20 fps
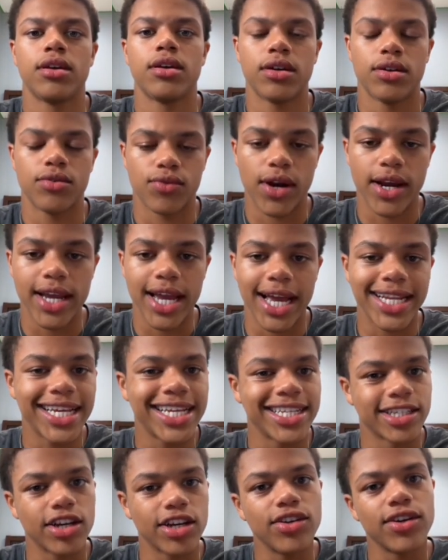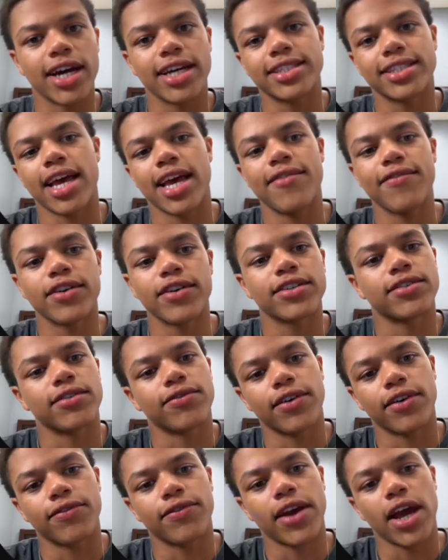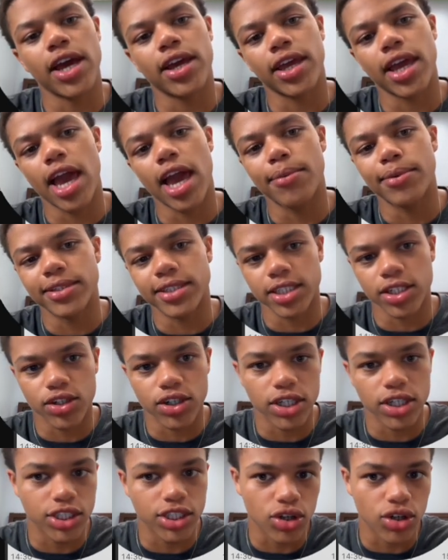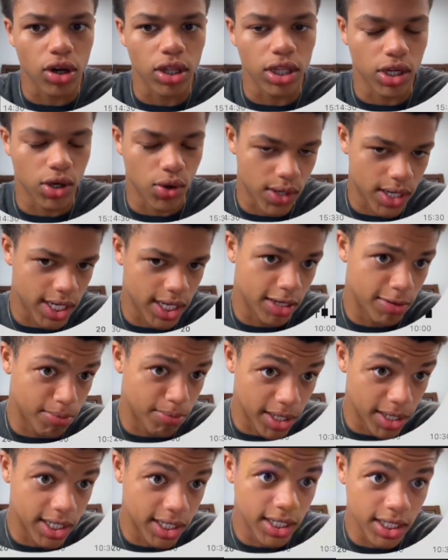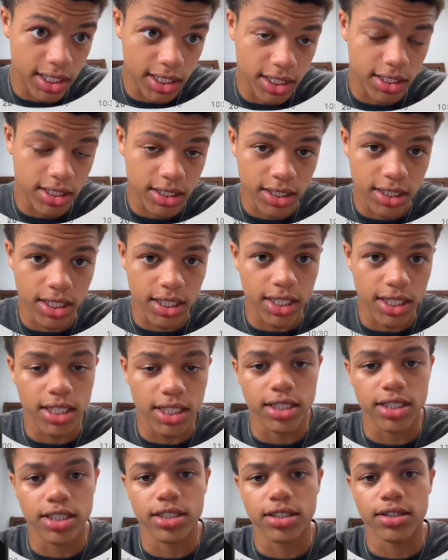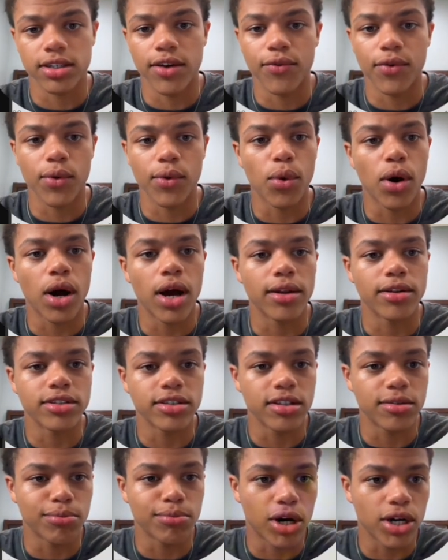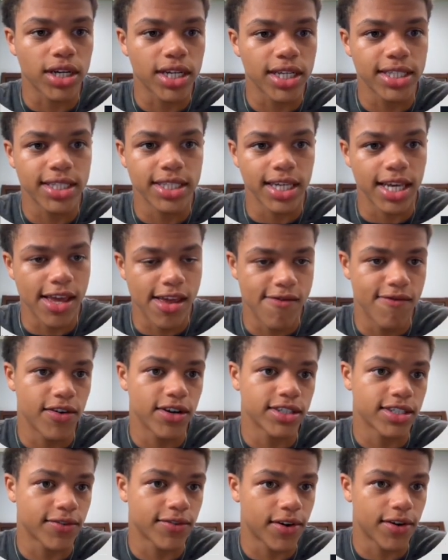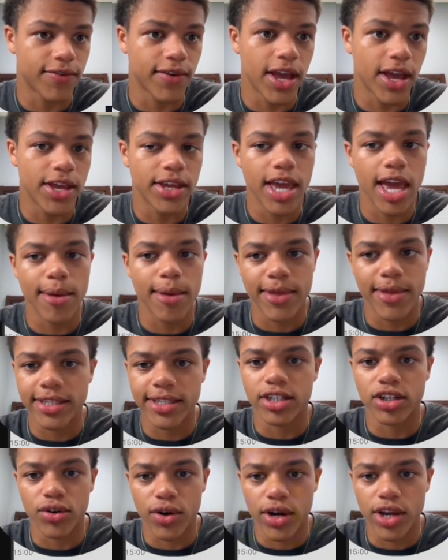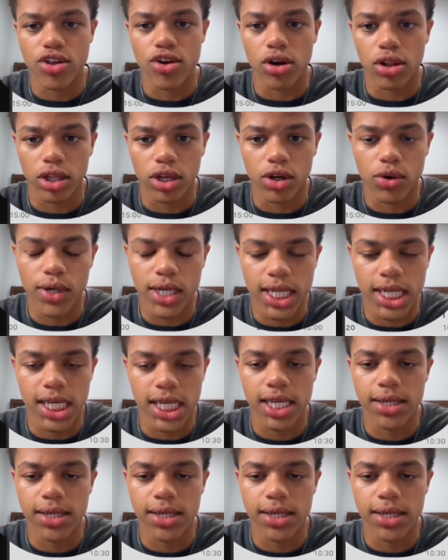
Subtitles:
Right? I didn't tell you guys that inverse of fair value gap is a good draw liquidity, but it is. It is. If we want market to inverse of fair value gap, that's a great draw liquidity.